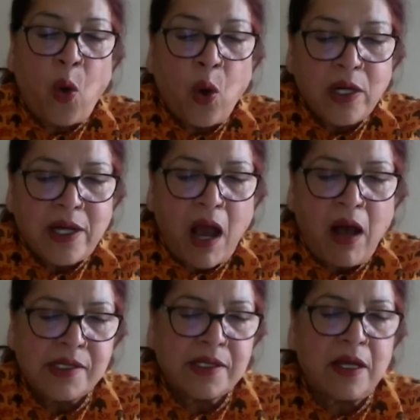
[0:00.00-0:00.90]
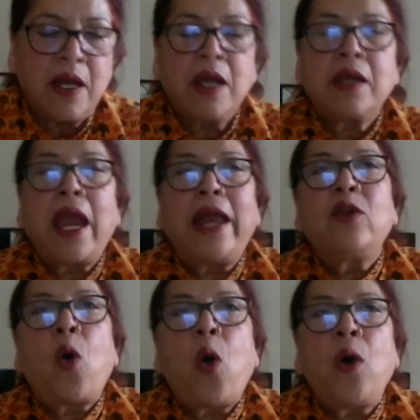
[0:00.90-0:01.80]
or task
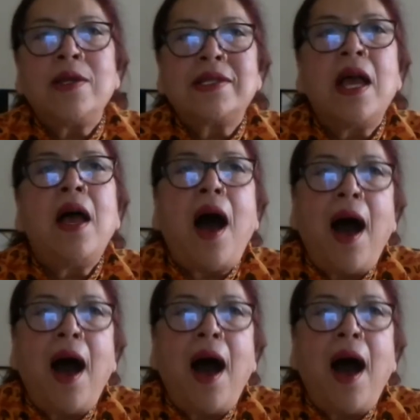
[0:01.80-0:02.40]
can cause